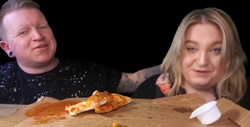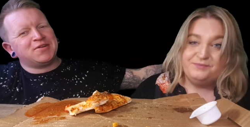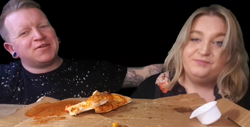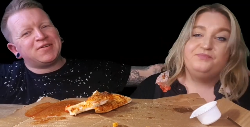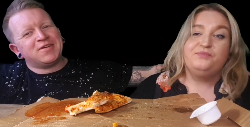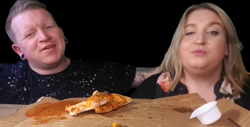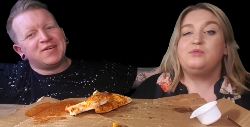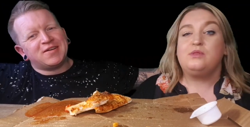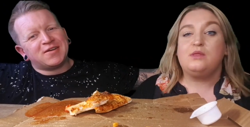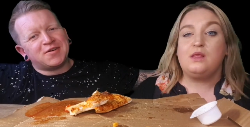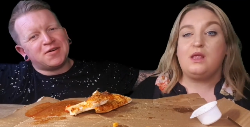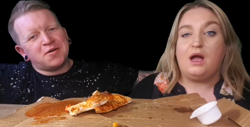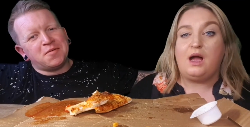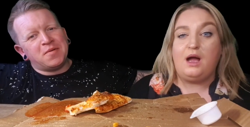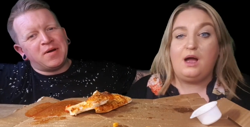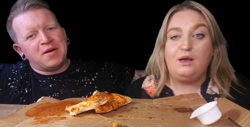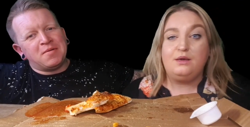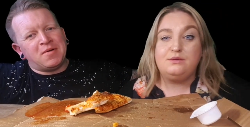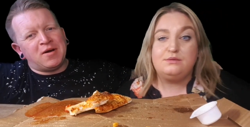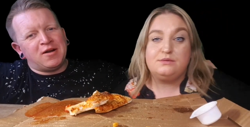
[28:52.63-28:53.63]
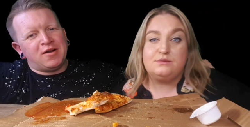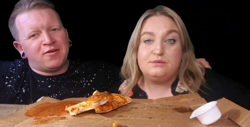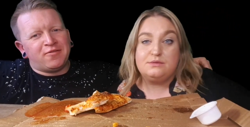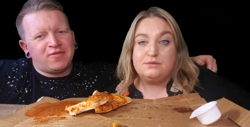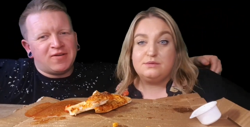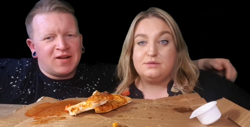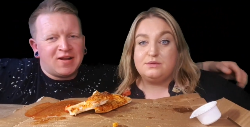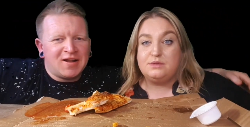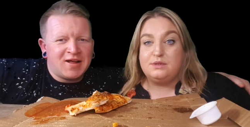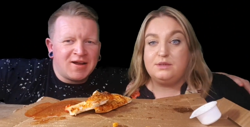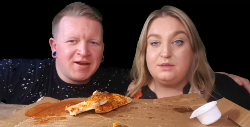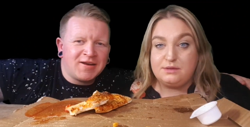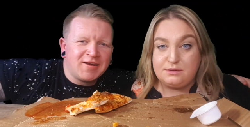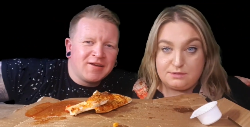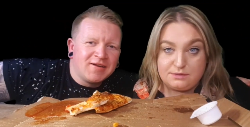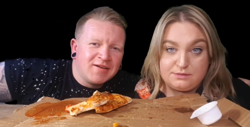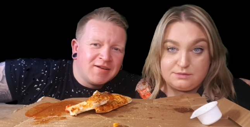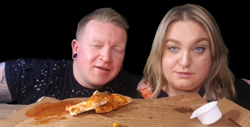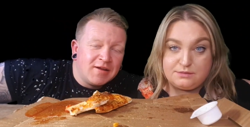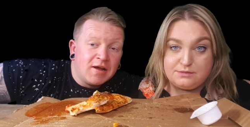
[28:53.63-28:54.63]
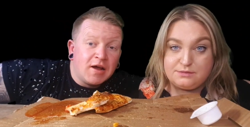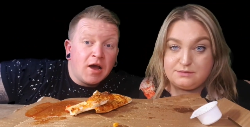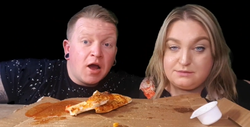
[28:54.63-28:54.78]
Speaker 1: good. No. Come here, my lovely lady.